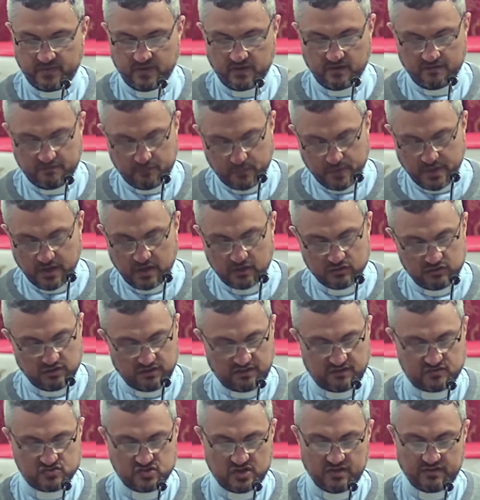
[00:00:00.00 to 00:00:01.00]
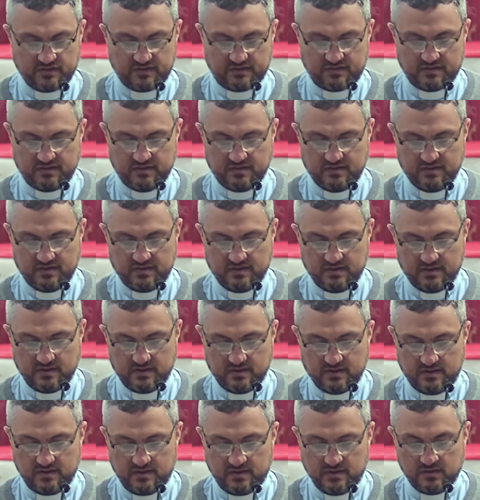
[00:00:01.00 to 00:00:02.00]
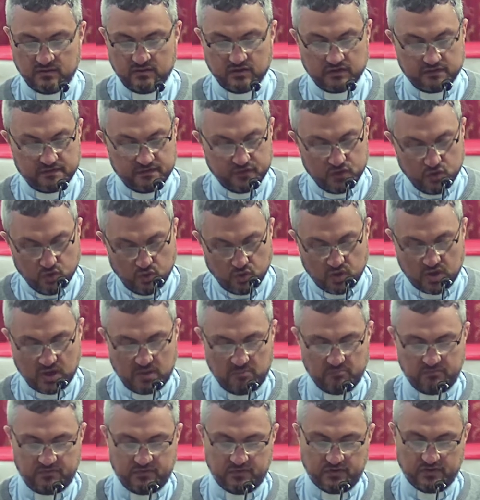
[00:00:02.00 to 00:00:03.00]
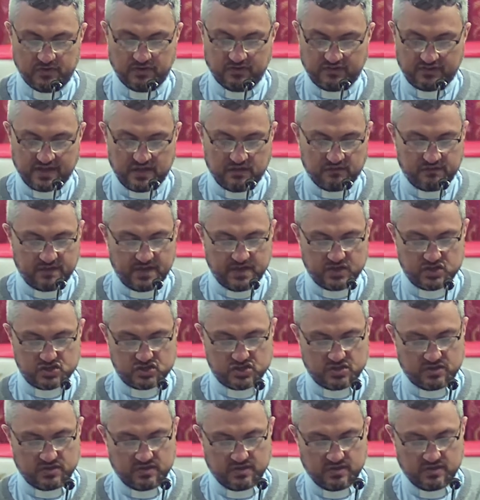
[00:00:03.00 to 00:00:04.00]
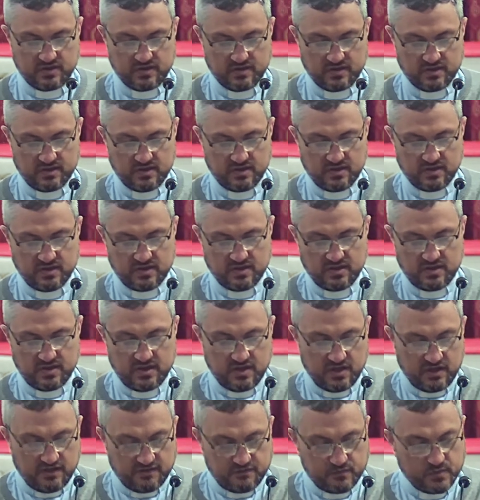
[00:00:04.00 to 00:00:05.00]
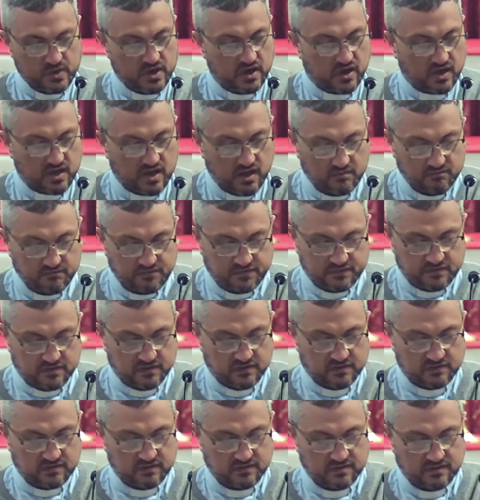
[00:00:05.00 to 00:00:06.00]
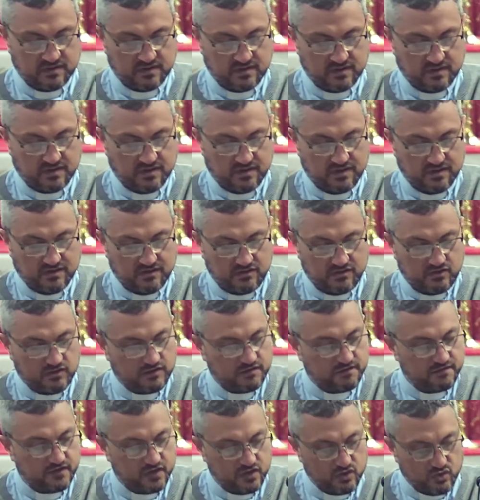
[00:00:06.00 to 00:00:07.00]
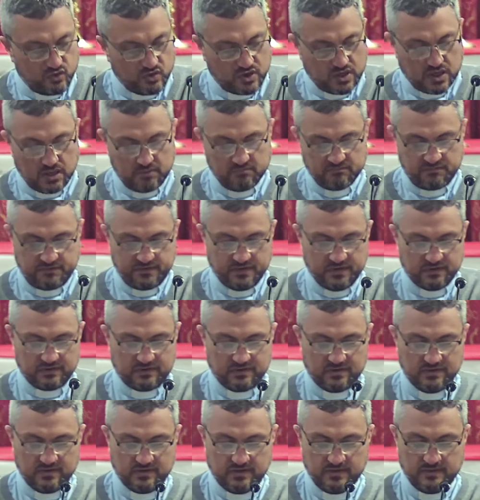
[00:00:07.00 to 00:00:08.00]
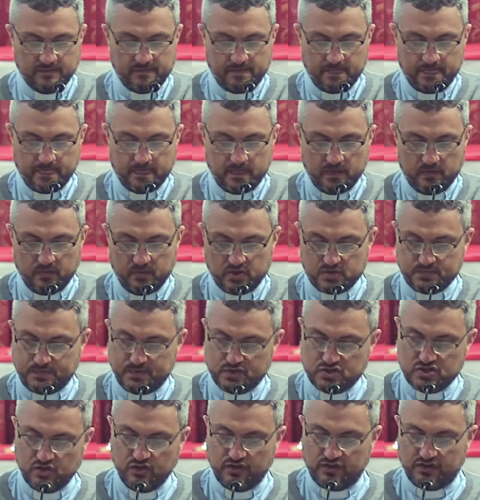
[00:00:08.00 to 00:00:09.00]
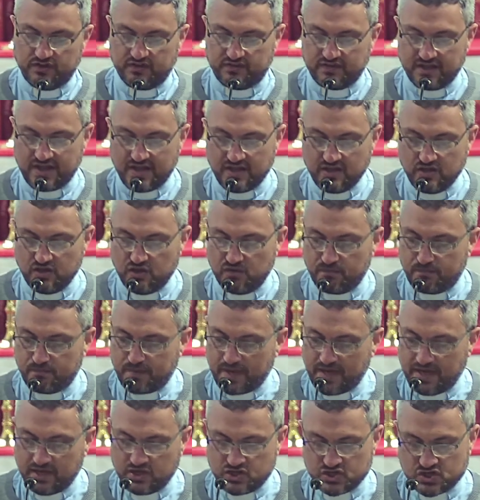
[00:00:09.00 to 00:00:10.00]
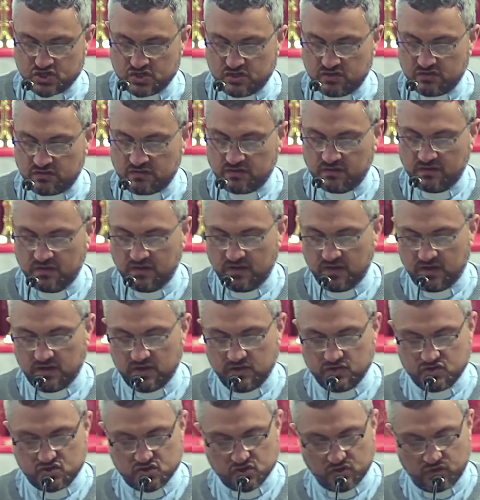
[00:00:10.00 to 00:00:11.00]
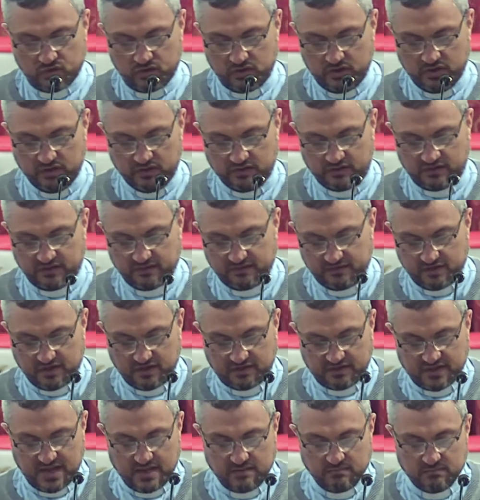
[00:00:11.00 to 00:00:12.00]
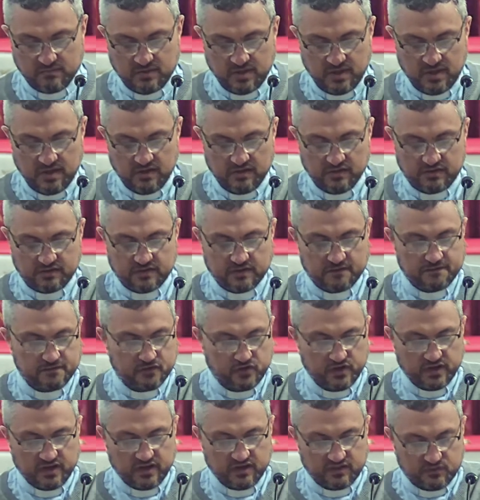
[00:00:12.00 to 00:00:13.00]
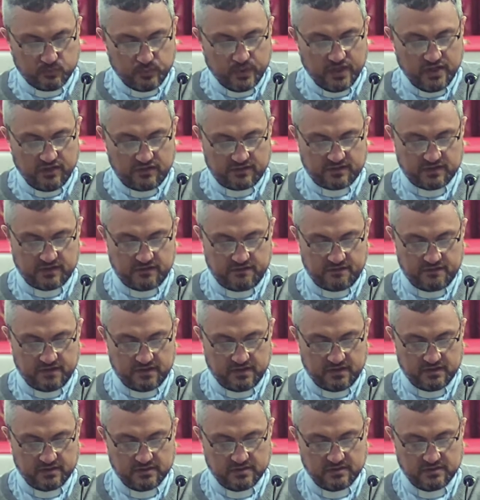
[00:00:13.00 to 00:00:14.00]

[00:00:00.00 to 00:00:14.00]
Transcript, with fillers: If we are distressed, it is for your comfort and salvation. If we are comforted, 'tis for your comfort, which produces in you patient endurance of the same sufferings we suffer.